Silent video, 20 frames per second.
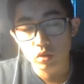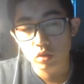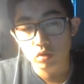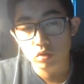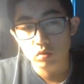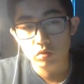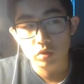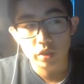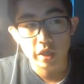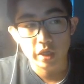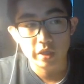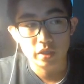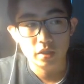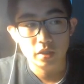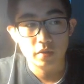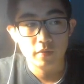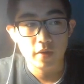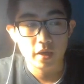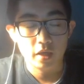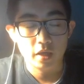new
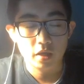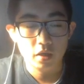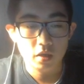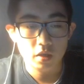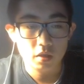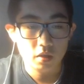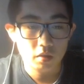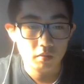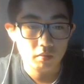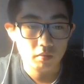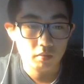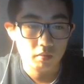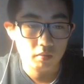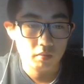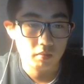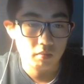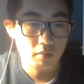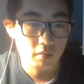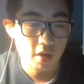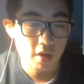Czechoslovakian
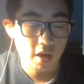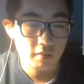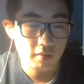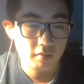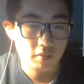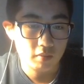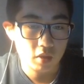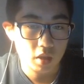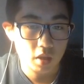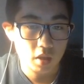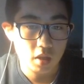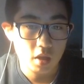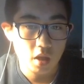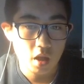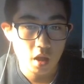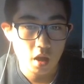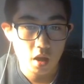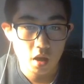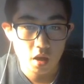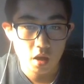map.
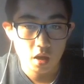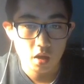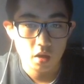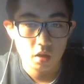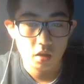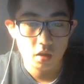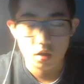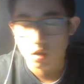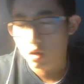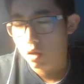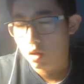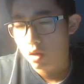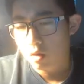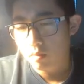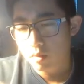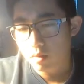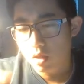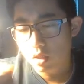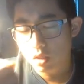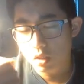And
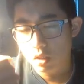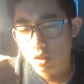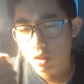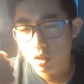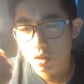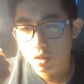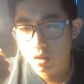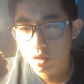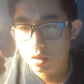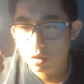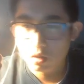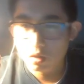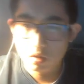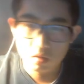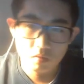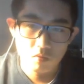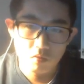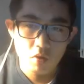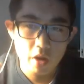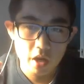basically
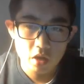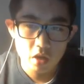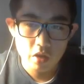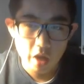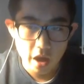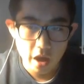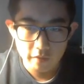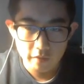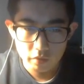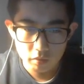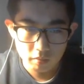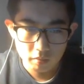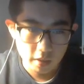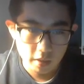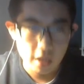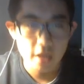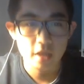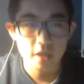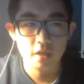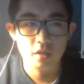the way you have to
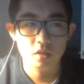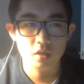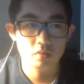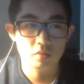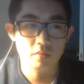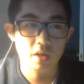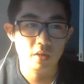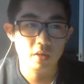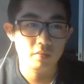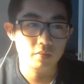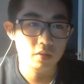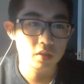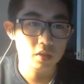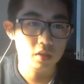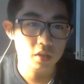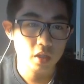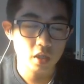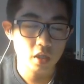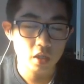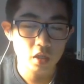play this map is
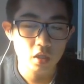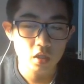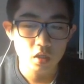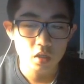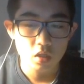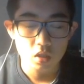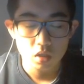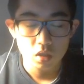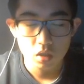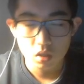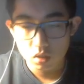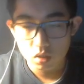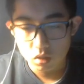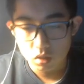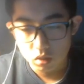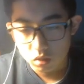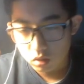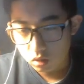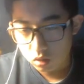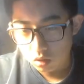that you
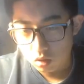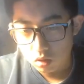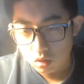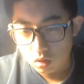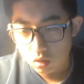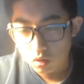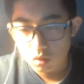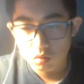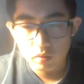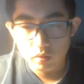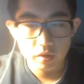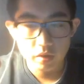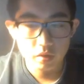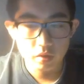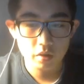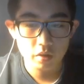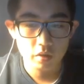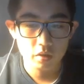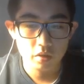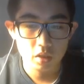gotta know where you're
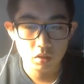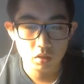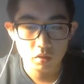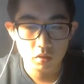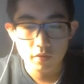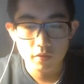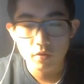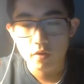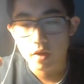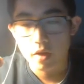going. So if you're a